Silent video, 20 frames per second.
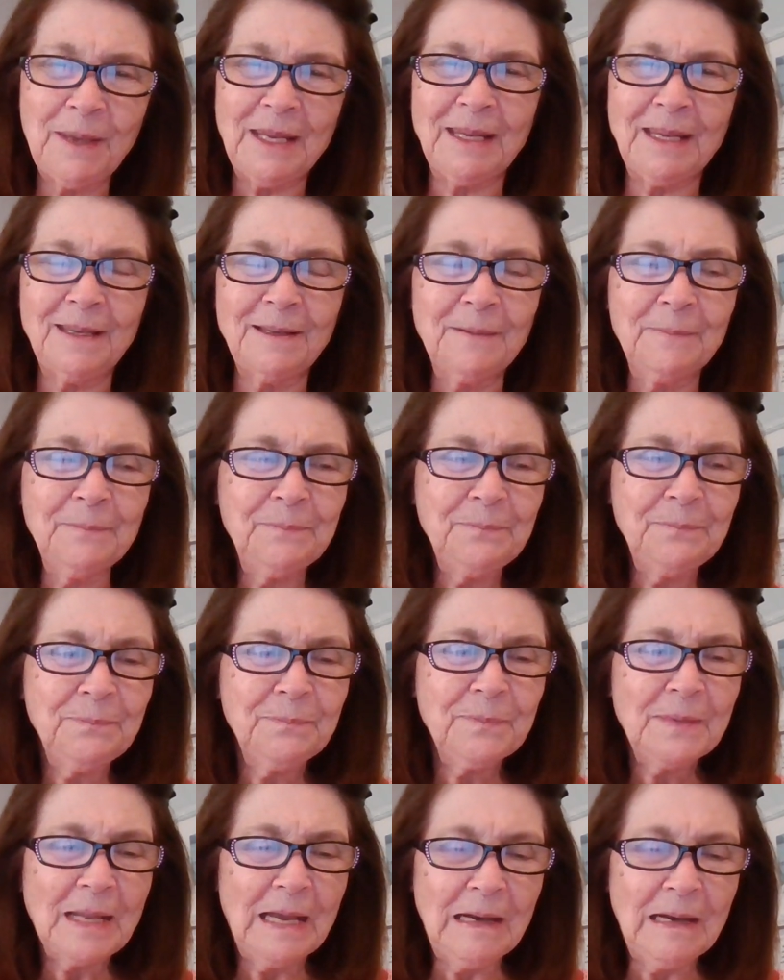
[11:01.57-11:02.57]
me.
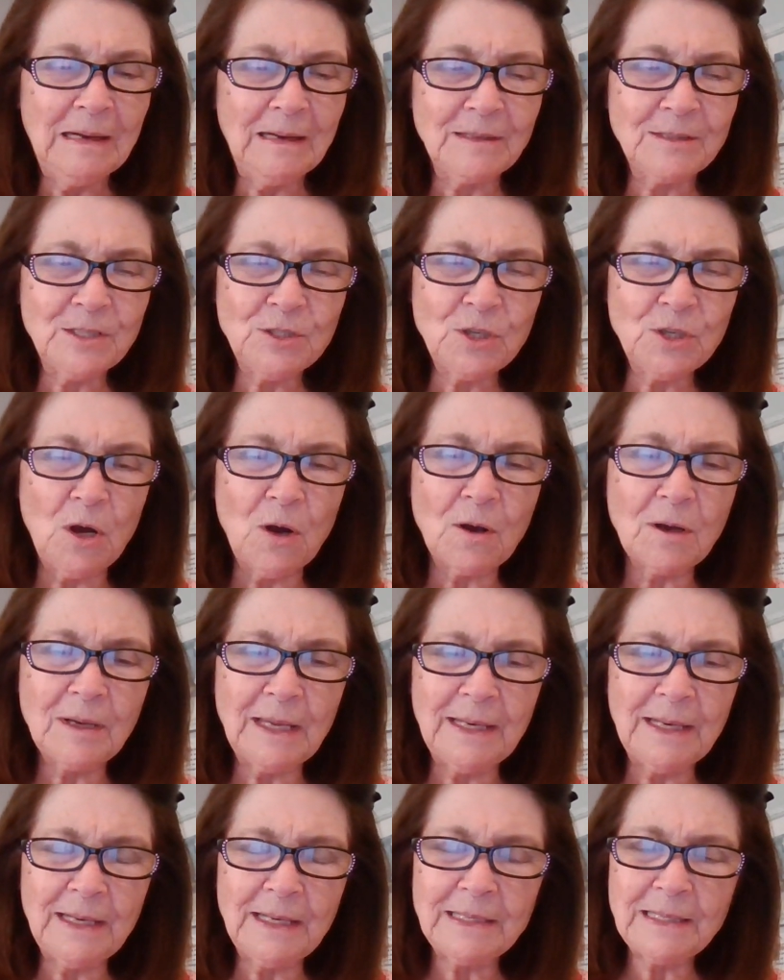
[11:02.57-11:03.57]
Uh, to talk
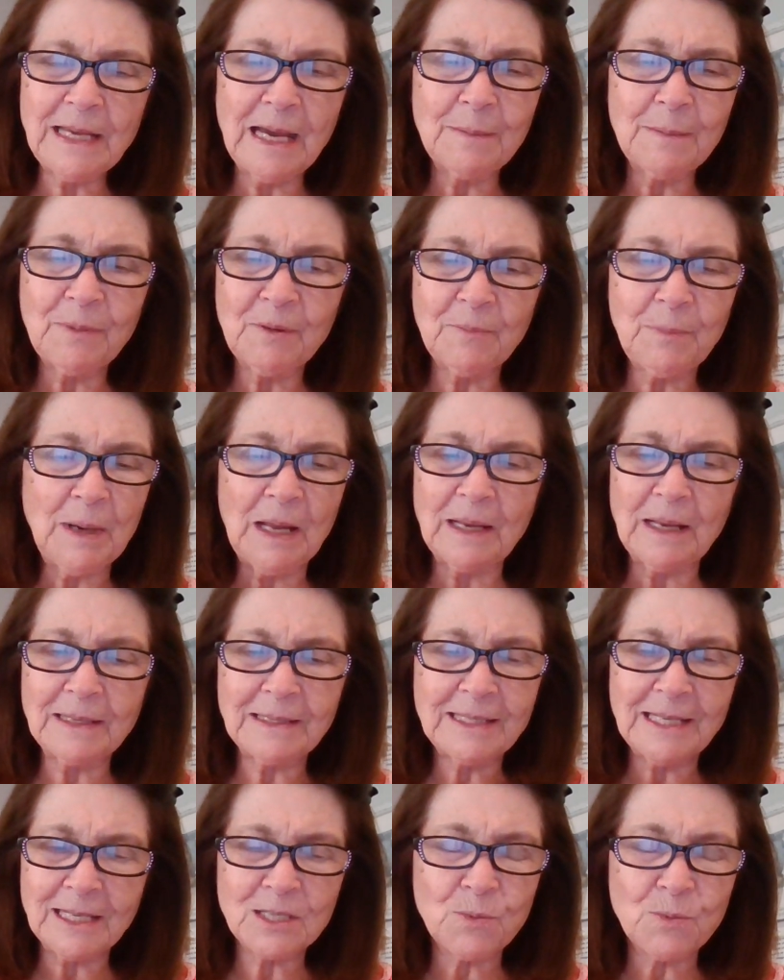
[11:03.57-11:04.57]
any type of
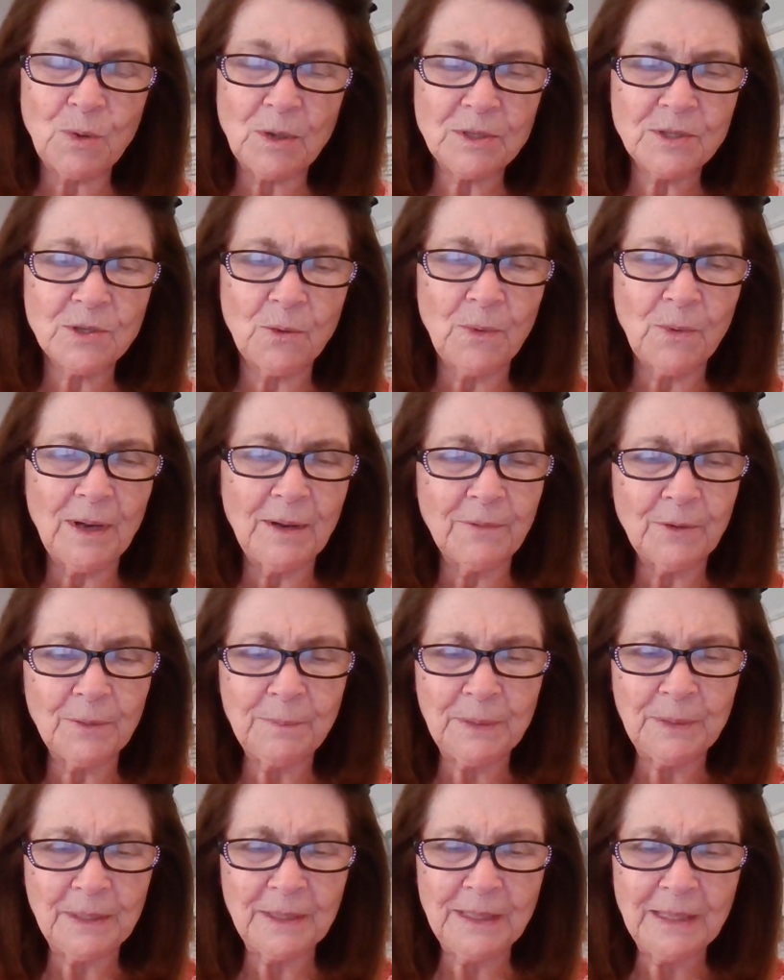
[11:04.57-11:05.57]
politics whatsoever.
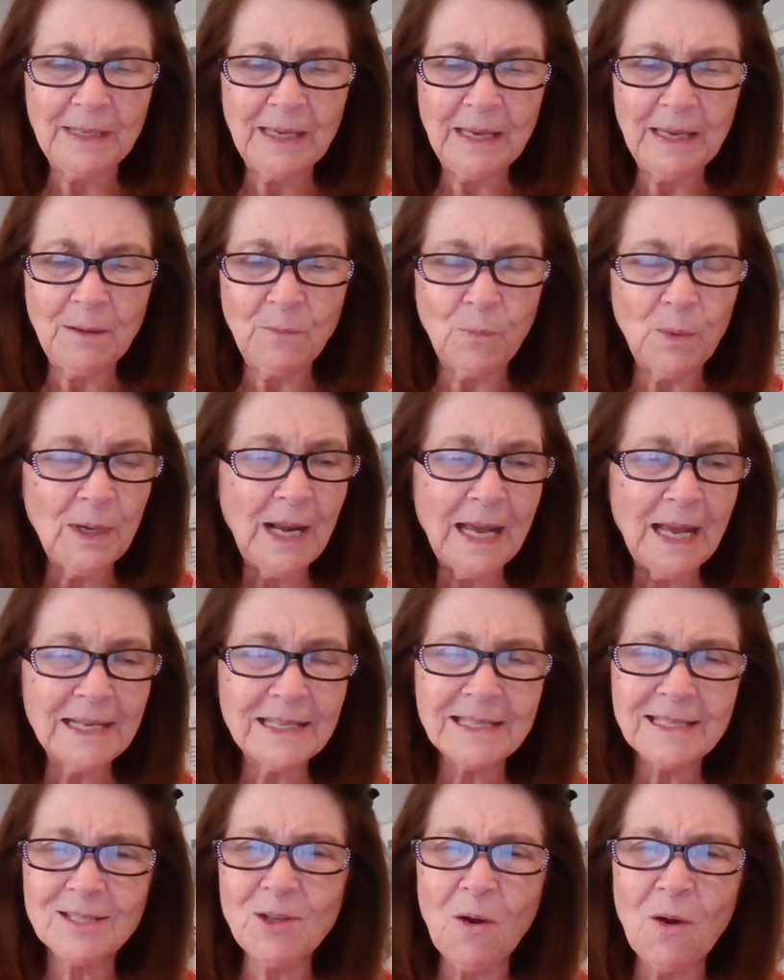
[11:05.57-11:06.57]
But when I
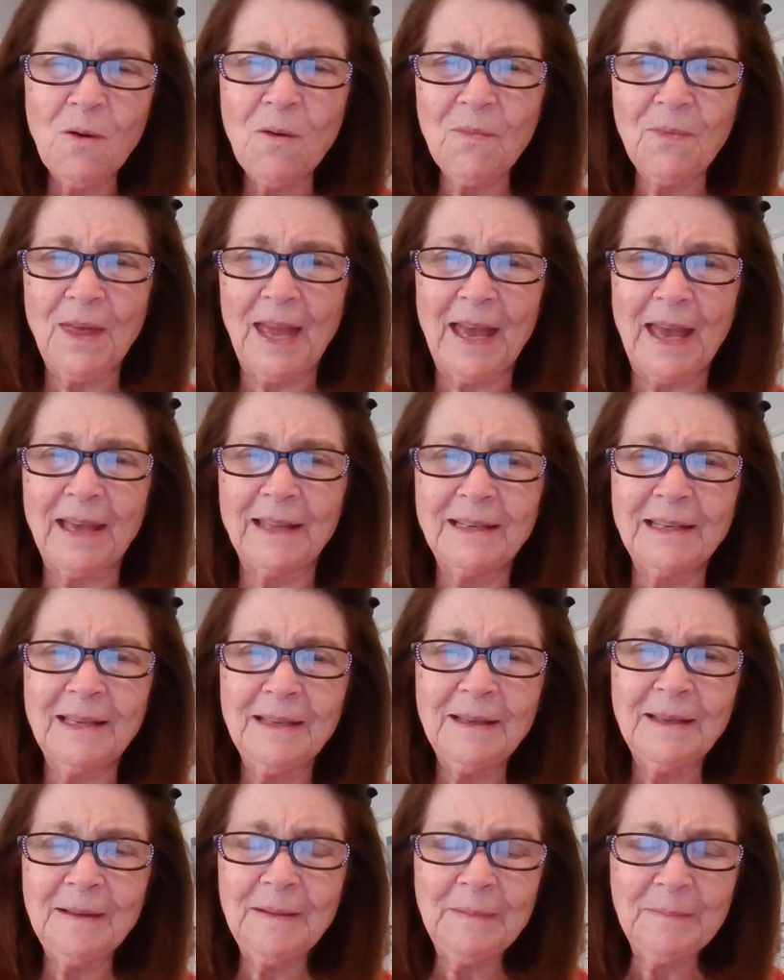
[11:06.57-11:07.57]
saw that,
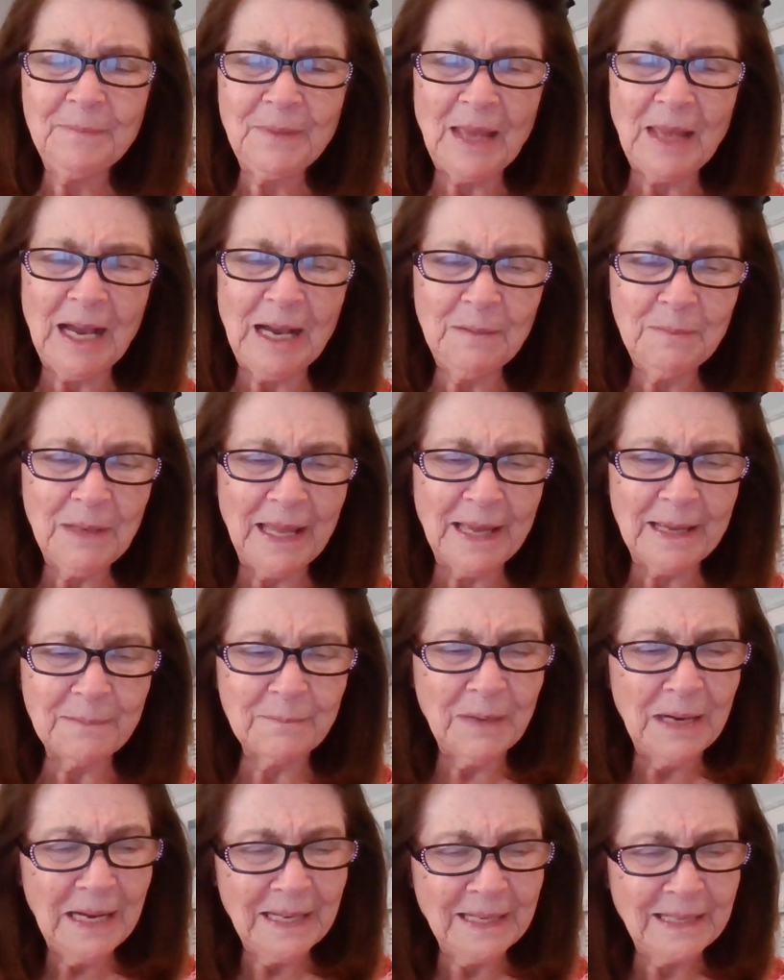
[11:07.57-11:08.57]
I'm like,
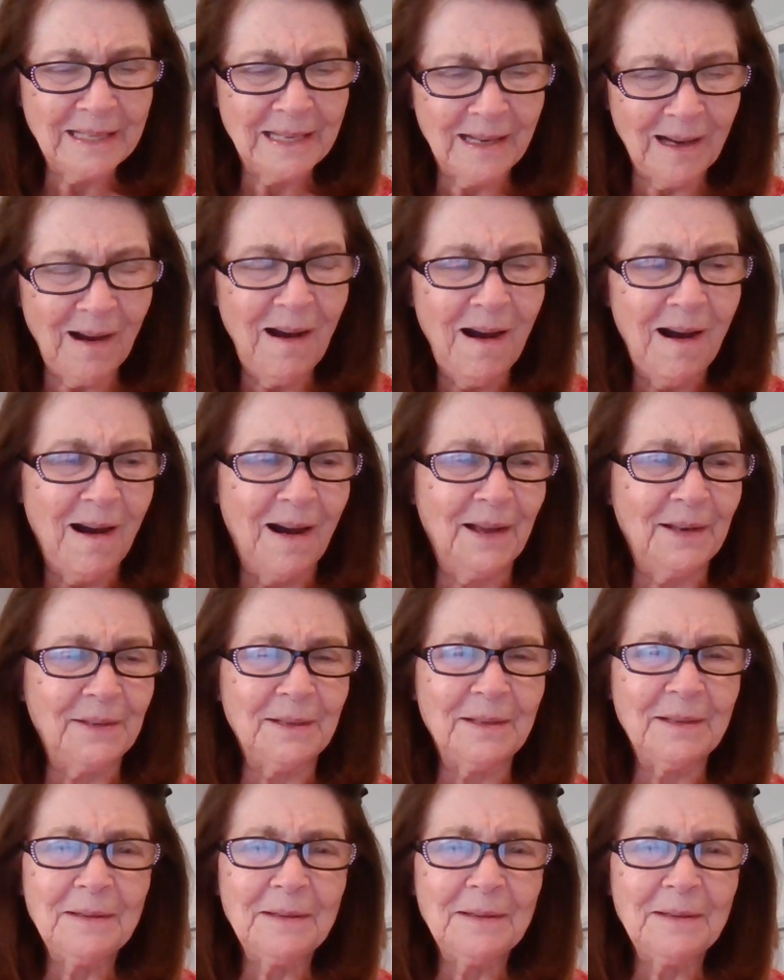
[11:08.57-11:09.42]
my God,